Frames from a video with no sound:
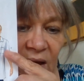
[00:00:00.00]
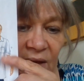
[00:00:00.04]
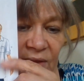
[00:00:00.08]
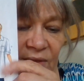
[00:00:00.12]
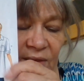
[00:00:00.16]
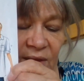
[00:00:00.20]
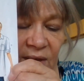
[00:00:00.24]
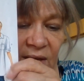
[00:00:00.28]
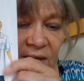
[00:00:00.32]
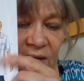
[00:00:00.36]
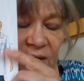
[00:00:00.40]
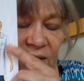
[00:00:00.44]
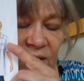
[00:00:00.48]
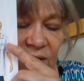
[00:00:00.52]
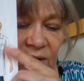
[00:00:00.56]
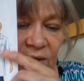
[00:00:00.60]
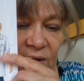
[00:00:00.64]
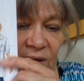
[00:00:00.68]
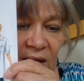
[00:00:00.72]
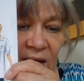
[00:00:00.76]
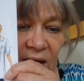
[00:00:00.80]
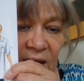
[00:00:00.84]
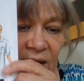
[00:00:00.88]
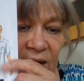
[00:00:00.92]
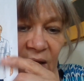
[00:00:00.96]
I think
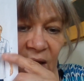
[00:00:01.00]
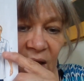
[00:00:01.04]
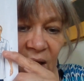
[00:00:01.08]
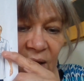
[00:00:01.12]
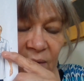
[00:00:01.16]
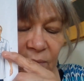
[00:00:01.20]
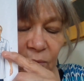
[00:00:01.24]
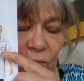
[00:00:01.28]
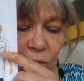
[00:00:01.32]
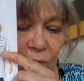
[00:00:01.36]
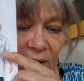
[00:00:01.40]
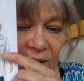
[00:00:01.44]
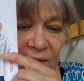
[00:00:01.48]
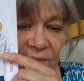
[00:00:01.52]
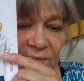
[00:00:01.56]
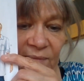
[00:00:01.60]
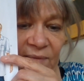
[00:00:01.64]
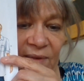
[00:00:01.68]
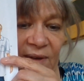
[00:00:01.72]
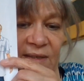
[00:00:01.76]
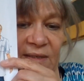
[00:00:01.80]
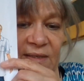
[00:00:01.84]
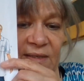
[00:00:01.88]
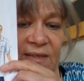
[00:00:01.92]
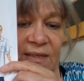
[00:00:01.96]
I'm quite
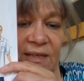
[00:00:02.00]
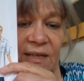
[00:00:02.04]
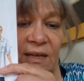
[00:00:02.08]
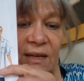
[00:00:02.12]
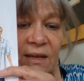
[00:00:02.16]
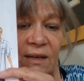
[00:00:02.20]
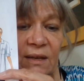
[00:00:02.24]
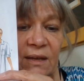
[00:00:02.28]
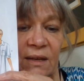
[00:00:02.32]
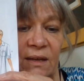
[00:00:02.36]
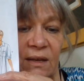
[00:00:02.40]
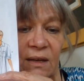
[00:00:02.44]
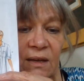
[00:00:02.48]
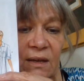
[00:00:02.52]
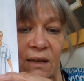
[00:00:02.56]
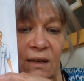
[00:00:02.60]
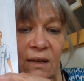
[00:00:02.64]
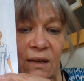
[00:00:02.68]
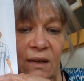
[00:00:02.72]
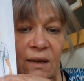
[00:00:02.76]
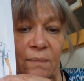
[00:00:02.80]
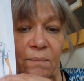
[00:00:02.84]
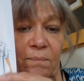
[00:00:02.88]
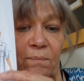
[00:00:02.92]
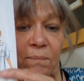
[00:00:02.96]
fancying
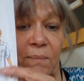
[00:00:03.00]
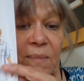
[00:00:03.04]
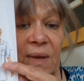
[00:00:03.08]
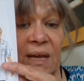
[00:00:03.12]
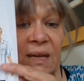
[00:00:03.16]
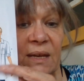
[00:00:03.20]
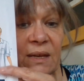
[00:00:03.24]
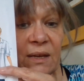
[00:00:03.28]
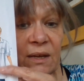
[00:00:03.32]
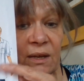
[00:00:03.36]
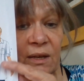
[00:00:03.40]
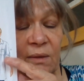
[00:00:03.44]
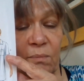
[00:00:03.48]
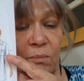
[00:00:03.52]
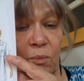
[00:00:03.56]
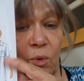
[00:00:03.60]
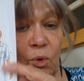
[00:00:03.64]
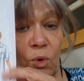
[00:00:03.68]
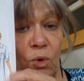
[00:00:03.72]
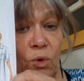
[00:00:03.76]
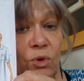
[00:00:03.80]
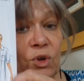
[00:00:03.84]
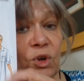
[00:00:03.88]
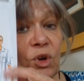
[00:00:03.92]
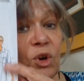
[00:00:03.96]
making
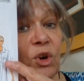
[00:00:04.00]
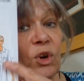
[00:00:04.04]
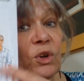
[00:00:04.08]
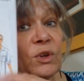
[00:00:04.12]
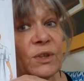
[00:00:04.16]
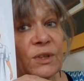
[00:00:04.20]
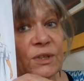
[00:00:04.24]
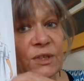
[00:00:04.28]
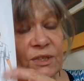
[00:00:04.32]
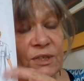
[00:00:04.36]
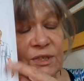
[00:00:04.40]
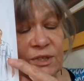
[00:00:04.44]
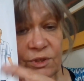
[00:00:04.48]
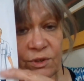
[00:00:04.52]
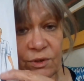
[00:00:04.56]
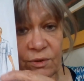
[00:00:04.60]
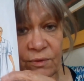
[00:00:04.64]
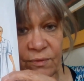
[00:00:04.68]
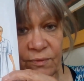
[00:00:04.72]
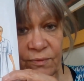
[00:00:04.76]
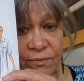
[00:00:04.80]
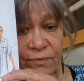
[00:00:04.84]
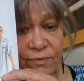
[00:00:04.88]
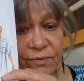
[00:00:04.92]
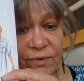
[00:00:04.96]
more cotton
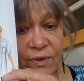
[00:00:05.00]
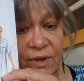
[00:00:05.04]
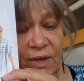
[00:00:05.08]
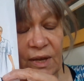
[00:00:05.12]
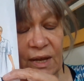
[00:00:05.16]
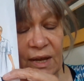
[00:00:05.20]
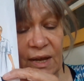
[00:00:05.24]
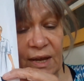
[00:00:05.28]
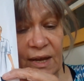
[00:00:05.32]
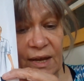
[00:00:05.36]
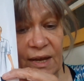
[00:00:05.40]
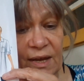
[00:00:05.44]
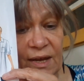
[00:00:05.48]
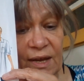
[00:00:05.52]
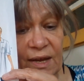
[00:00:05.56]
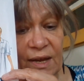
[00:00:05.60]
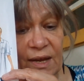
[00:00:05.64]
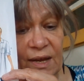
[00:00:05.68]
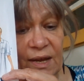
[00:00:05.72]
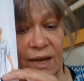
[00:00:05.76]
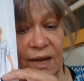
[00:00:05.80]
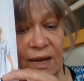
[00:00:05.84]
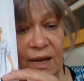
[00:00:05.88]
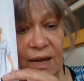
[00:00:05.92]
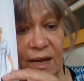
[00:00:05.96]
stuff
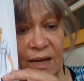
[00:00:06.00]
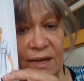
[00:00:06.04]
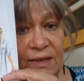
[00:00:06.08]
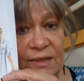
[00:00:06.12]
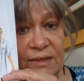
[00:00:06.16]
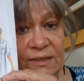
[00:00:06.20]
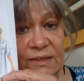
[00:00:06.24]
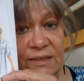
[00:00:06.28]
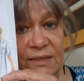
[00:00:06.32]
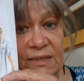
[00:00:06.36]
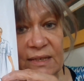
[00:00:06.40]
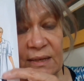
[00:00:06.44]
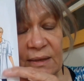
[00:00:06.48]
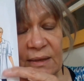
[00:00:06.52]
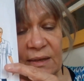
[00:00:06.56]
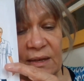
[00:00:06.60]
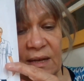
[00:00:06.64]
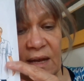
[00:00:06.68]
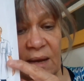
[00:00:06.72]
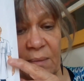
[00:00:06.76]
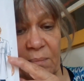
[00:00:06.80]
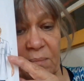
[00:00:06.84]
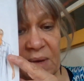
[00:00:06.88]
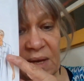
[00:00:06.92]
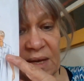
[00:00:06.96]
and
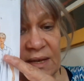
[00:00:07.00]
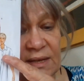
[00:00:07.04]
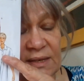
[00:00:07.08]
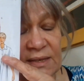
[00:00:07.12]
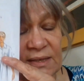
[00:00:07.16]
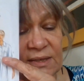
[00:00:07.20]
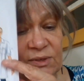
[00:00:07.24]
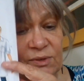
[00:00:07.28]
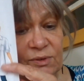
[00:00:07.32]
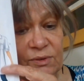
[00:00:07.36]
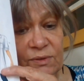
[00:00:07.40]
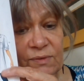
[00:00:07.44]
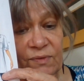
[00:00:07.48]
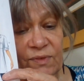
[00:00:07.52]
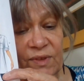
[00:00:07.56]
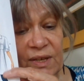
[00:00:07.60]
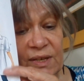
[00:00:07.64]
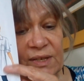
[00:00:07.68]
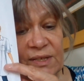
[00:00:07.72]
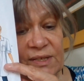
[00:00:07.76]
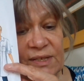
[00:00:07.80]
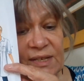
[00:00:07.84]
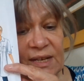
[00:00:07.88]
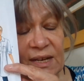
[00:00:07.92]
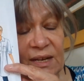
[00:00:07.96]
making sort of
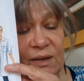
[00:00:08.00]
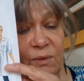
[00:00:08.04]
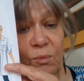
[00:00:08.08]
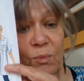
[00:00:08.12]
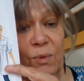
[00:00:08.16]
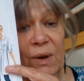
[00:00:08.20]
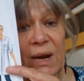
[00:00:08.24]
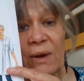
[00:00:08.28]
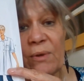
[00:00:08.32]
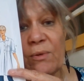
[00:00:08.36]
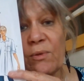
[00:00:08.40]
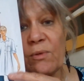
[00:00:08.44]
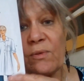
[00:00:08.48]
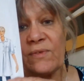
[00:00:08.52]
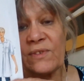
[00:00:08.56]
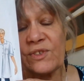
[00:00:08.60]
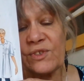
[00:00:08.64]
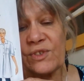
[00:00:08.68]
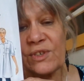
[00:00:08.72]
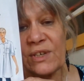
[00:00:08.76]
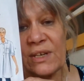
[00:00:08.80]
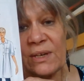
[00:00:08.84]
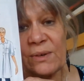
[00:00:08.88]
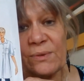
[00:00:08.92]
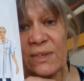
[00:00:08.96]
things that I can wear over
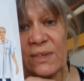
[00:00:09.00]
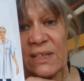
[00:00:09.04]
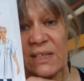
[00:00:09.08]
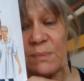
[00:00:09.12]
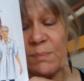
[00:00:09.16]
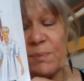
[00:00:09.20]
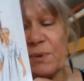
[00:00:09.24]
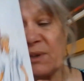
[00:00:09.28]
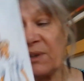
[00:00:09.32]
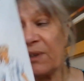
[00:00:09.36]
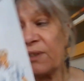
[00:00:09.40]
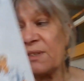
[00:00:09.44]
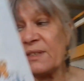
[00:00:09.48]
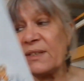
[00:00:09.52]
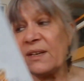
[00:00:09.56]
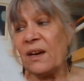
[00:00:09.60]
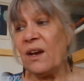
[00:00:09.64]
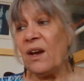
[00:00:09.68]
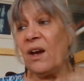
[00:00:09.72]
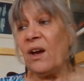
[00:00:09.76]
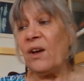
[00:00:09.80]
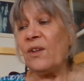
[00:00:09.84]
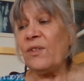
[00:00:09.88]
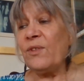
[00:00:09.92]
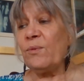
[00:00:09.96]
trousers, because
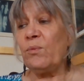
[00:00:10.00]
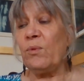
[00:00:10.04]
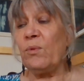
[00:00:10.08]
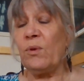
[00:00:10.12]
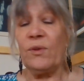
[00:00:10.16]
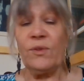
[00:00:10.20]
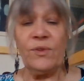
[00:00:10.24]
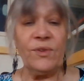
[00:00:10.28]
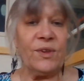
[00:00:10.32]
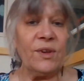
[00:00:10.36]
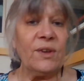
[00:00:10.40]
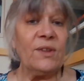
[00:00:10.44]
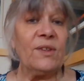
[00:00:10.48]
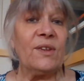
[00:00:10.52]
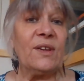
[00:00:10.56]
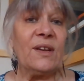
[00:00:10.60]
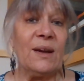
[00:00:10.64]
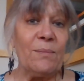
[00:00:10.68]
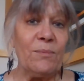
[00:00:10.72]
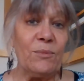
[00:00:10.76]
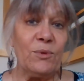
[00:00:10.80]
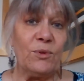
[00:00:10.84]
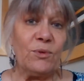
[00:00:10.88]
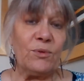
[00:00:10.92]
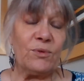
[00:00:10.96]
the one thing that
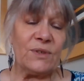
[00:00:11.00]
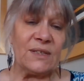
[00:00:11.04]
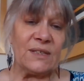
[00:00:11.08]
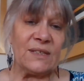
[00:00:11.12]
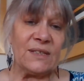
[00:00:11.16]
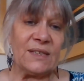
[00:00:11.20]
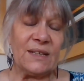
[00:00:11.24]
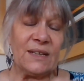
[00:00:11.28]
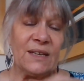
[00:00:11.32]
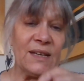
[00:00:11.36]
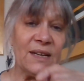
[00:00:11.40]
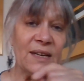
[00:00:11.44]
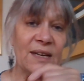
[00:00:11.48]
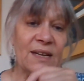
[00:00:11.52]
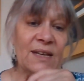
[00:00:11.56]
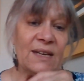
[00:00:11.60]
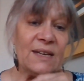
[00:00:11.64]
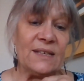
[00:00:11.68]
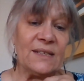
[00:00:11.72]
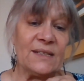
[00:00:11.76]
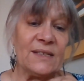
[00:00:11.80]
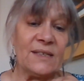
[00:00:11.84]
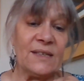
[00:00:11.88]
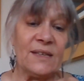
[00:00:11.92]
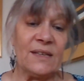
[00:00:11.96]
I'm noticing
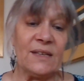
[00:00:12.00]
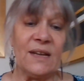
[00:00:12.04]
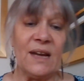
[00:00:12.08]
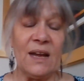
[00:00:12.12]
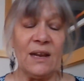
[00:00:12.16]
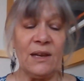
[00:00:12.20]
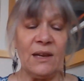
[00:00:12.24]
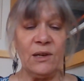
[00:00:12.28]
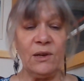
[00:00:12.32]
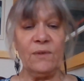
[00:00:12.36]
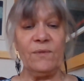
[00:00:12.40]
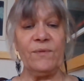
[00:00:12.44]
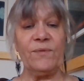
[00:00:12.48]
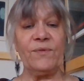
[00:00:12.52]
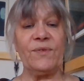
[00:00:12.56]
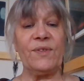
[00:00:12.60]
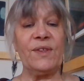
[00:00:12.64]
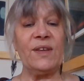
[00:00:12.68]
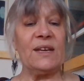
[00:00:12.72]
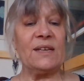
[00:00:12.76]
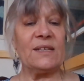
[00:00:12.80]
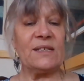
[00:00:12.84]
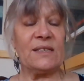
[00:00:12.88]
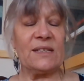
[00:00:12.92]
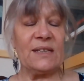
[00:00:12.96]
is that I love
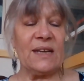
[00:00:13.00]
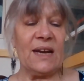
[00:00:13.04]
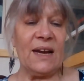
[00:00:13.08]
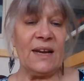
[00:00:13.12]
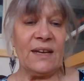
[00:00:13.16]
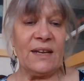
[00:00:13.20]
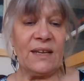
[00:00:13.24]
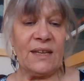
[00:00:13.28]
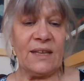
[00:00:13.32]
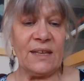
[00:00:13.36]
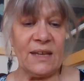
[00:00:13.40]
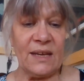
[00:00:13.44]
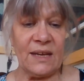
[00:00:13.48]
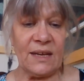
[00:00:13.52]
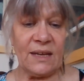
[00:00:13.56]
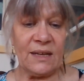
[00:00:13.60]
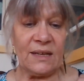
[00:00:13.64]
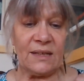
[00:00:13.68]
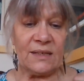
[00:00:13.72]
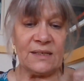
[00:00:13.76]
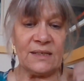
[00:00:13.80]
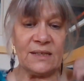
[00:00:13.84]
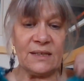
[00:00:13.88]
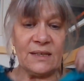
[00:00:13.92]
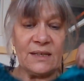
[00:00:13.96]
these kind of
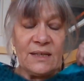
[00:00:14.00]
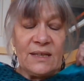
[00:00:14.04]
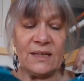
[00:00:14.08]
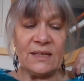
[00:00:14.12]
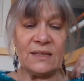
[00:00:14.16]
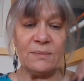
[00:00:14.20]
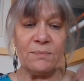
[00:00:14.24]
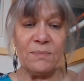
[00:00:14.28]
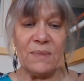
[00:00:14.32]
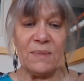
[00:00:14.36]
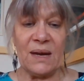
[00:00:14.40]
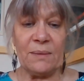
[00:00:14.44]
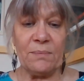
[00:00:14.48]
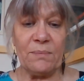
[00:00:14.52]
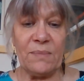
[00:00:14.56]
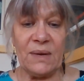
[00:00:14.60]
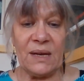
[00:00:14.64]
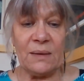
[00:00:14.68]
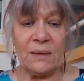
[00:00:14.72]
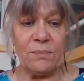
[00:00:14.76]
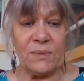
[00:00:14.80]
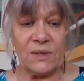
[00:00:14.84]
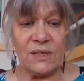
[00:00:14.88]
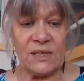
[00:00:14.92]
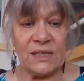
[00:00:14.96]
things, these
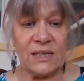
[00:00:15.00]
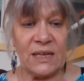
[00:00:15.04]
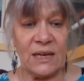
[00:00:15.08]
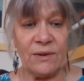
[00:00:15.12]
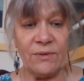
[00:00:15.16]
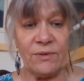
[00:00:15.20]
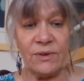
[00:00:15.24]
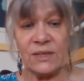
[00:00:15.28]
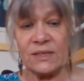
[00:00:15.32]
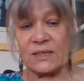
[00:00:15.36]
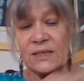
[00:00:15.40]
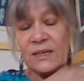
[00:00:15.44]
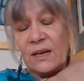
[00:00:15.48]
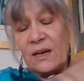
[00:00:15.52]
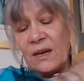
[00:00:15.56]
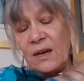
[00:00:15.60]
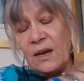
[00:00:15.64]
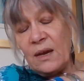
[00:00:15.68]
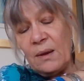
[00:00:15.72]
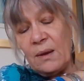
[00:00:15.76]
man-made materials.